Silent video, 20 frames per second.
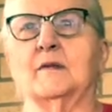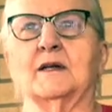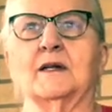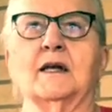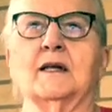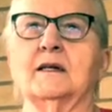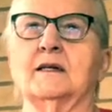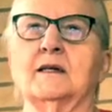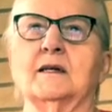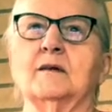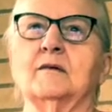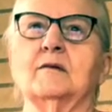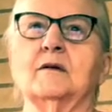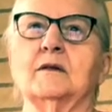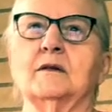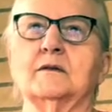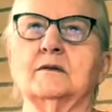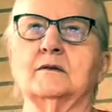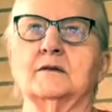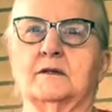yet he didn't want
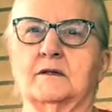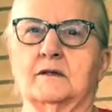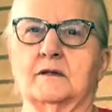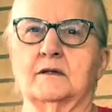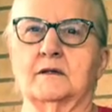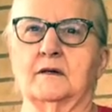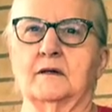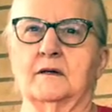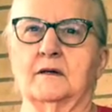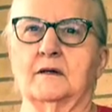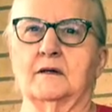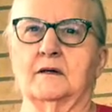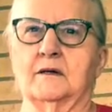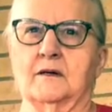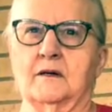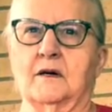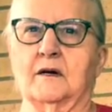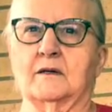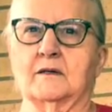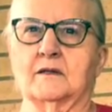to lose
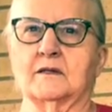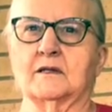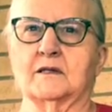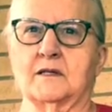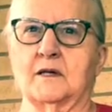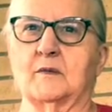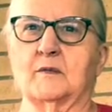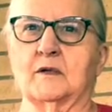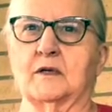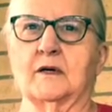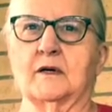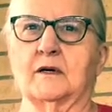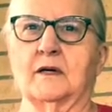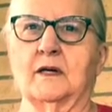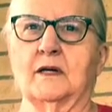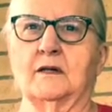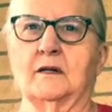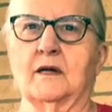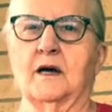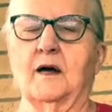Crossing Cemetery either. I